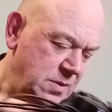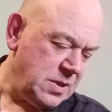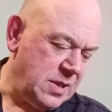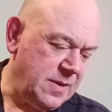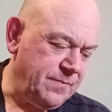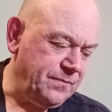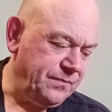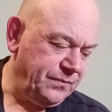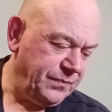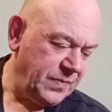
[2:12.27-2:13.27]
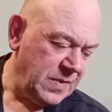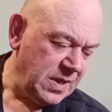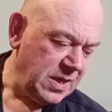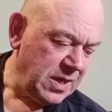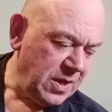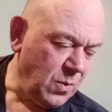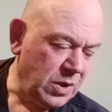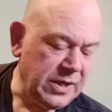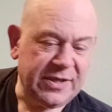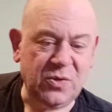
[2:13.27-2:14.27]
Um, we
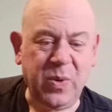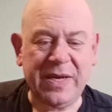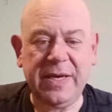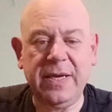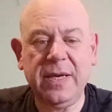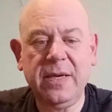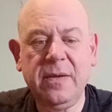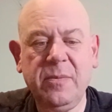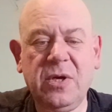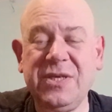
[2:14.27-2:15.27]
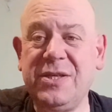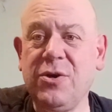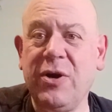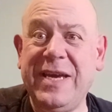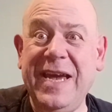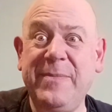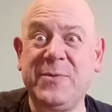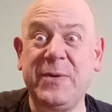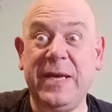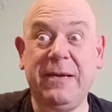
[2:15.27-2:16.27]
wanted 20 because it's got
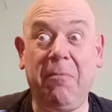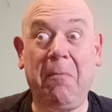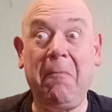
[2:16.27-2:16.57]
games with it.